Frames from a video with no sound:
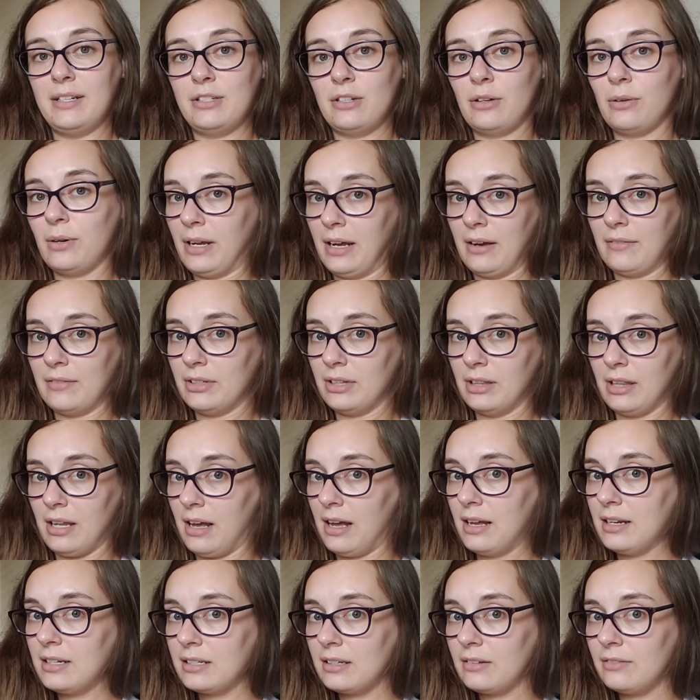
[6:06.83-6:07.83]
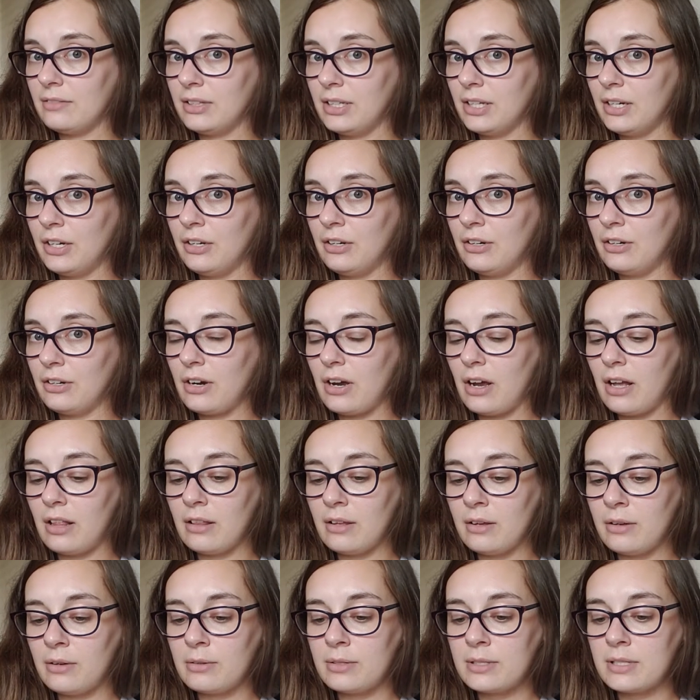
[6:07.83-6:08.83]
don't have a lot of linear
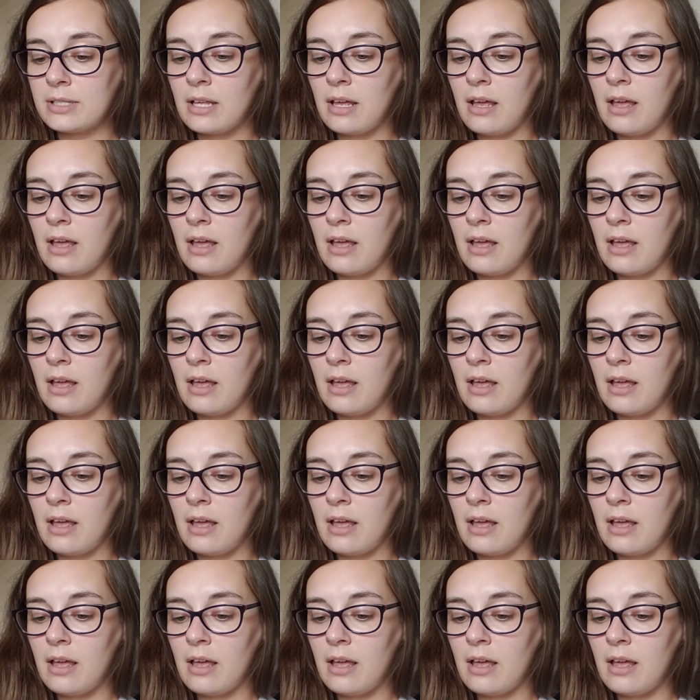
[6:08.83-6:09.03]
holos.